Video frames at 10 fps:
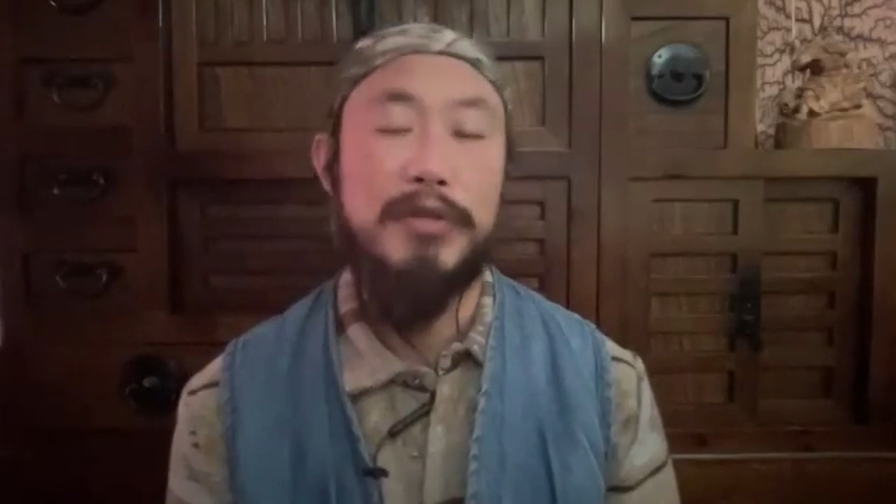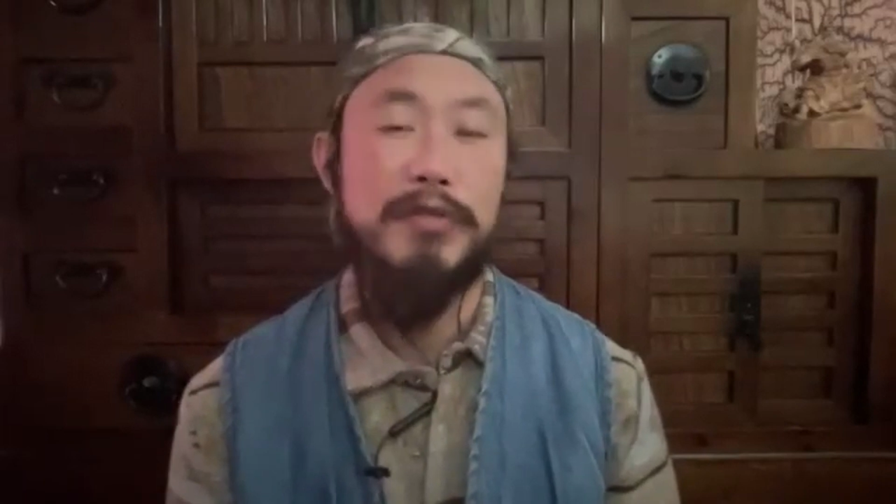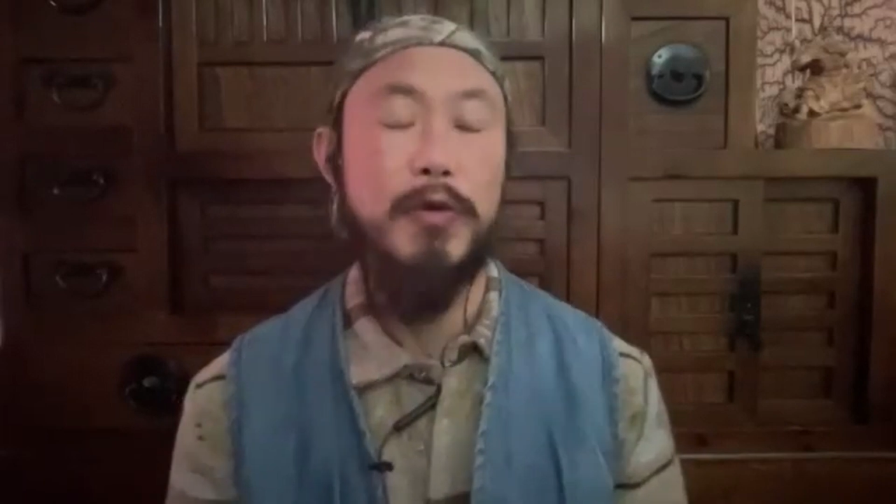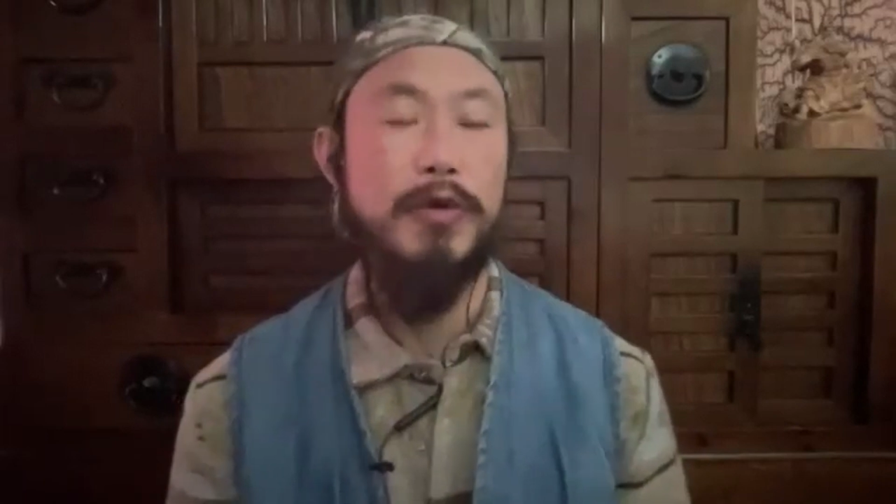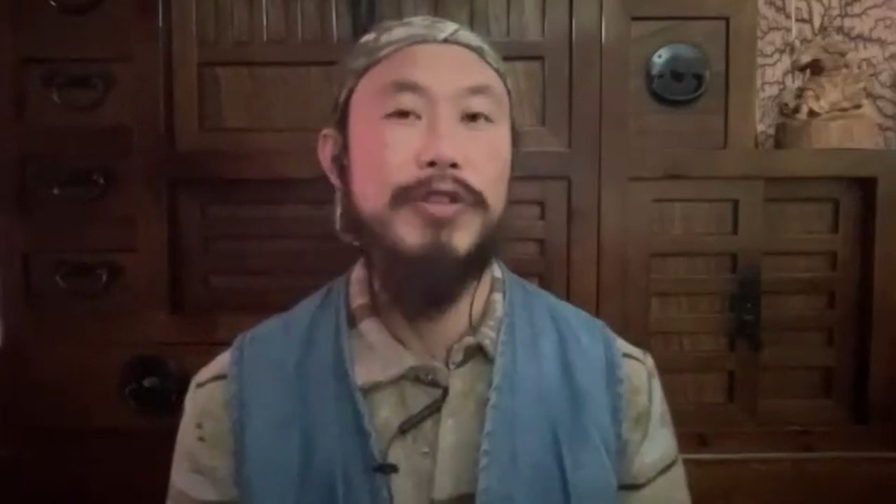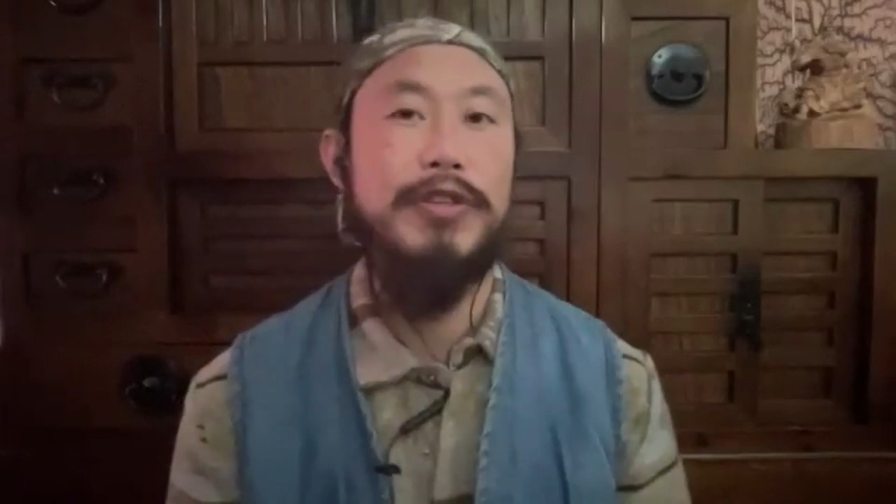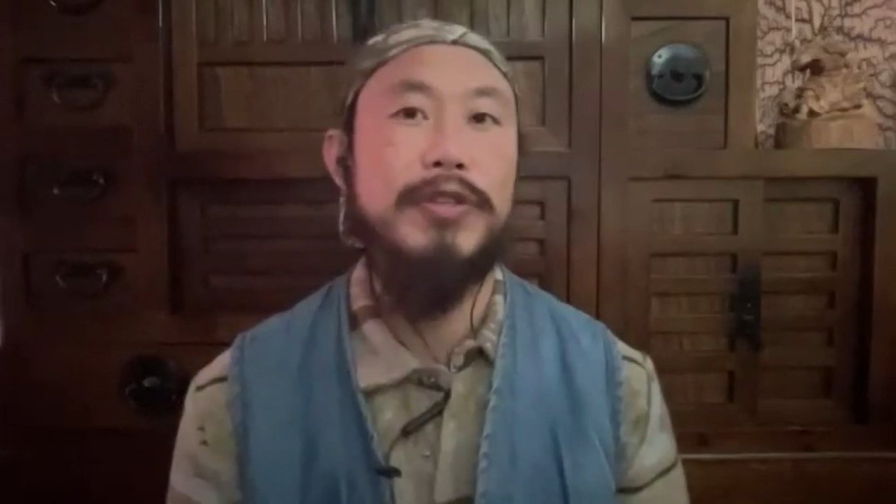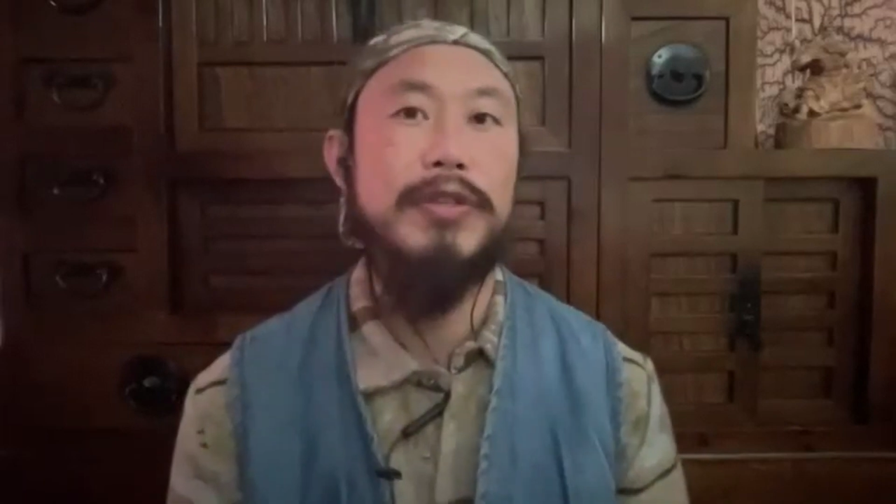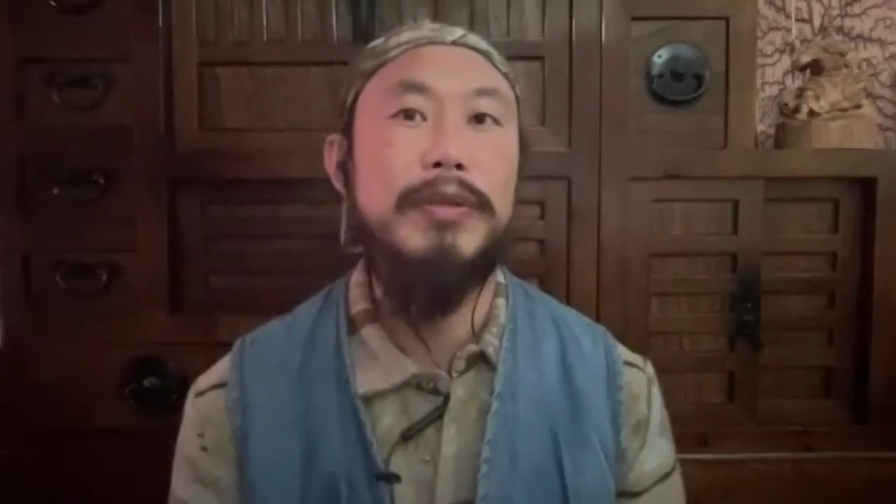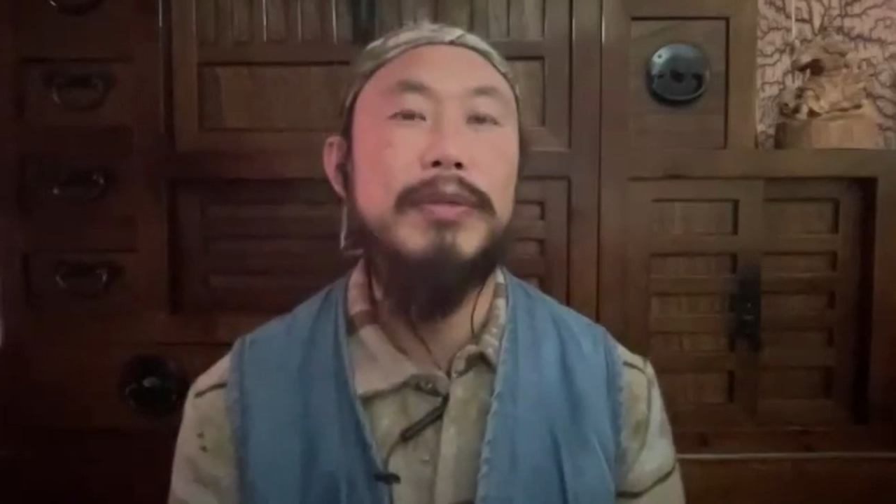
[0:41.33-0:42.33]
are forced
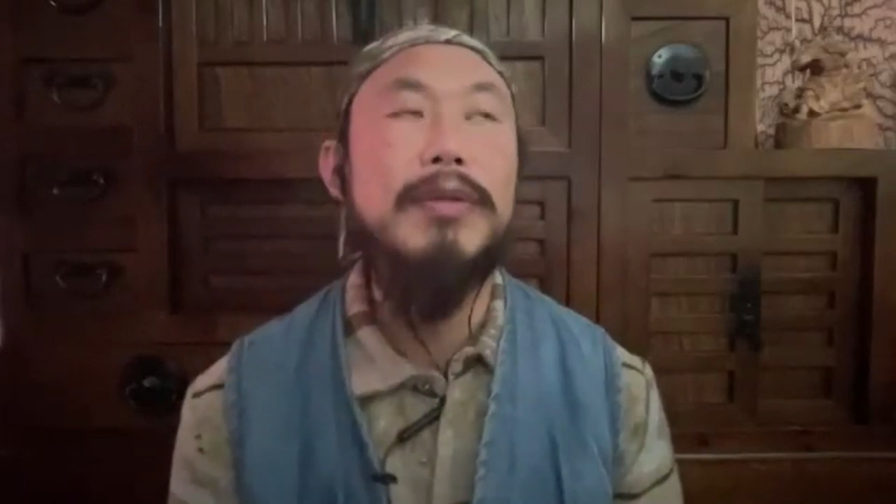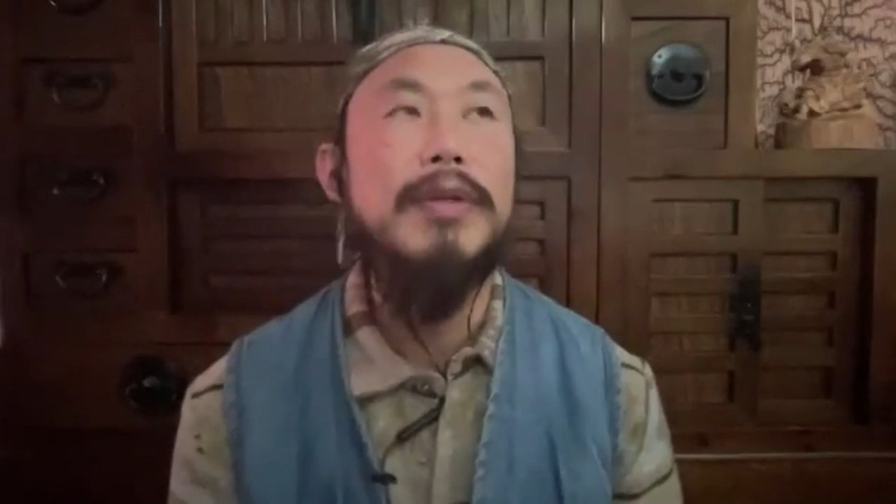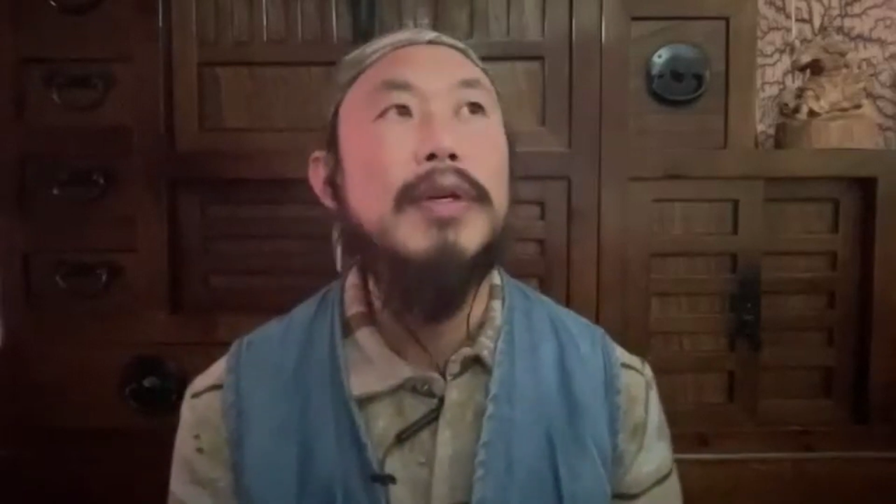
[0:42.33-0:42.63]
to